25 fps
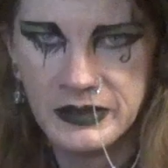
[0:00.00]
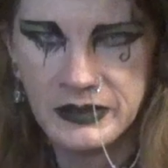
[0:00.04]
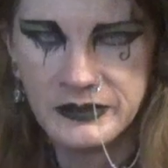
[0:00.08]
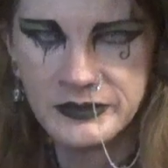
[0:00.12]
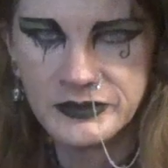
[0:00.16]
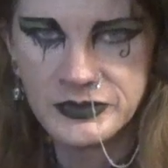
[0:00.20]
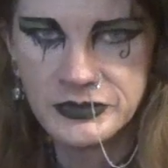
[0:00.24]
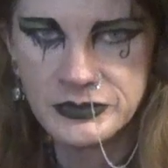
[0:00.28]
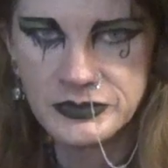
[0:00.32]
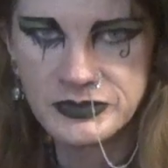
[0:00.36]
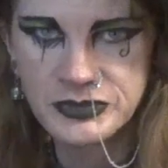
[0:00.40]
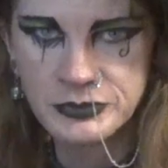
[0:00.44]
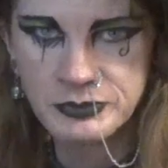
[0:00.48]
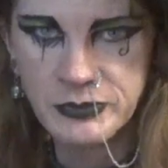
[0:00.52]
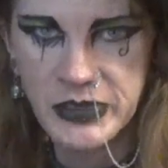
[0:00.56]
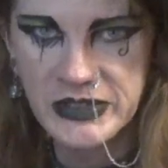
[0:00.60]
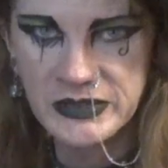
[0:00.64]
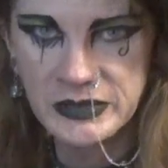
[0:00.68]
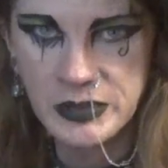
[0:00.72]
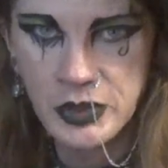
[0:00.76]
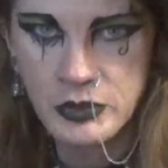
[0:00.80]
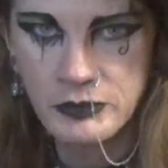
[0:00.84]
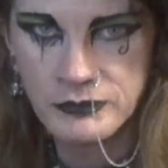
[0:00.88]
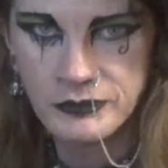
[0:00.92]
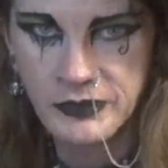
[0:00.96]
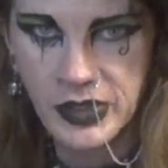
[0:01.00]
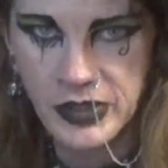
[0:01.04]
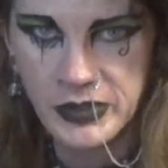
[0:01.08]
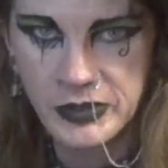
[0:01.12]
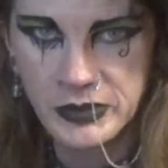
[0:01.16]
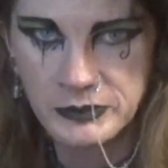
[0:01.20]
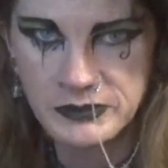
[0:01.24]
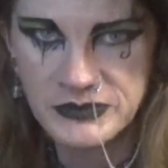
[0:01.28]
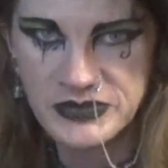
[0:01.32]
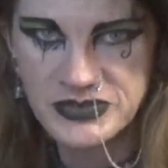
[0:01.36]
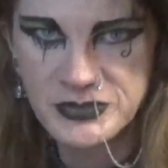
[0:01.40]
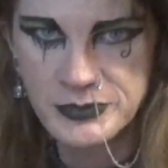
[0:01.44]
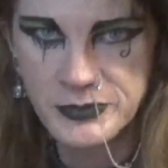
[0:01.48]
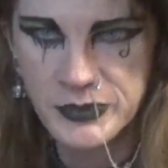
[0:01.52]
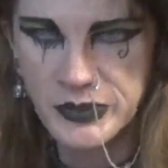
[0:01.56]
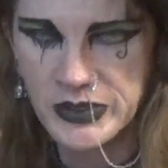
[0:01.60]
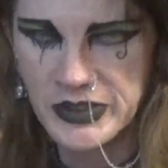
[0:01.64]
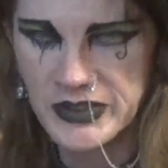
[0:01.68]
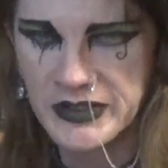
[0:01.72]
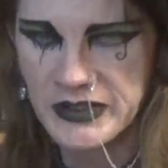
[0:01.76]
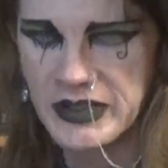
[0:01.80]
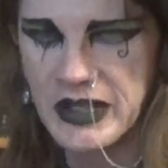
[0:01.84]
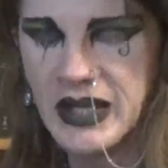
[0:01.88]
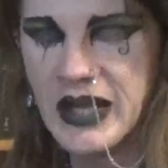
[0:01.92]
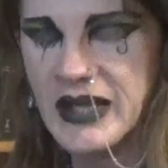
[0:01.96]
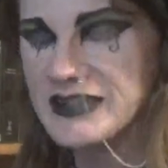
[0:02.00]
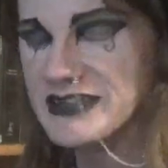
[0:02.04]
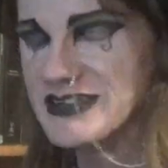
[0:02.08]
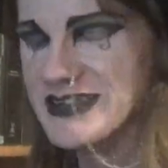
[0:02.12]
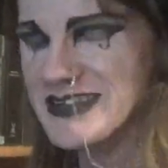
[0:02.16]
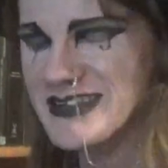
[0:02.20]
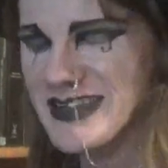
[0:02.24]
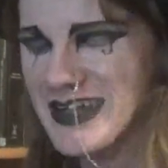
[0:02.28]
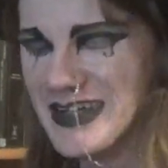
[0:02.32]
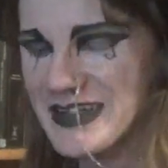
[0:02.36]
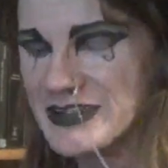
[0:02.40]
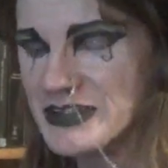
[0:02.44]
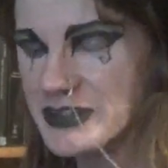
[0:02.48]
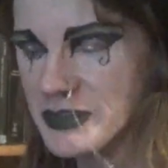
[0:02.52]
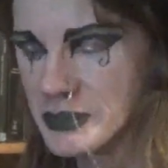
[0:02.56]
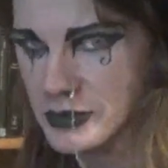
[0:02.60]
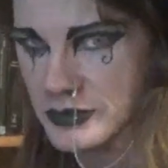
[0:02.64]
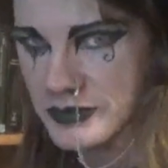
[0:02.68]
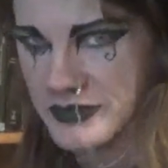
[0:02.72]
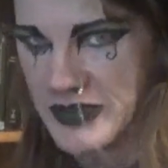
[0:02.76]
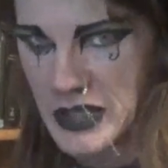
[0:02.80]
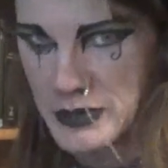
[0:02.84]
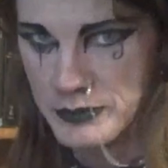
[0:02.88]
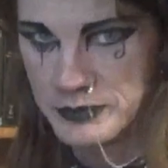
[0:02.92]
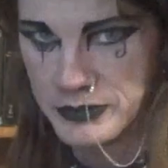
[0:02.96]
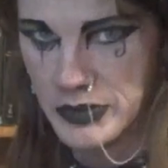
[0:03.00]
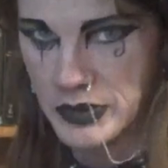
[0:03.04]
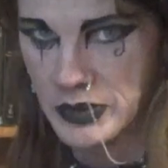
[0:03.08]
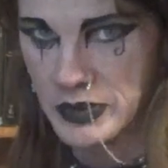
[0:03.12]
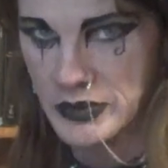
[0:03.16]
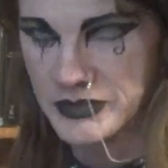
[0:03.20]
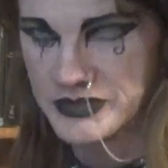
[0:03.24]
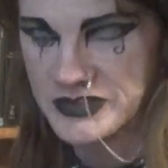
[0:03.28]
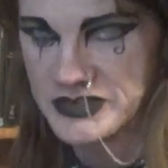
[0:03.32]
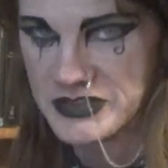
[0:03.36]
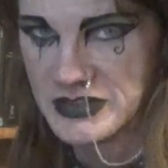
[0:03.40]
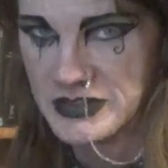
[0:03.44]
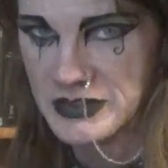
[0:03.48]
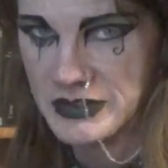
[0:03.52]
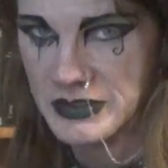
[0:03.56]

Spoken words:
due to my low volume this morning, I did not hear that part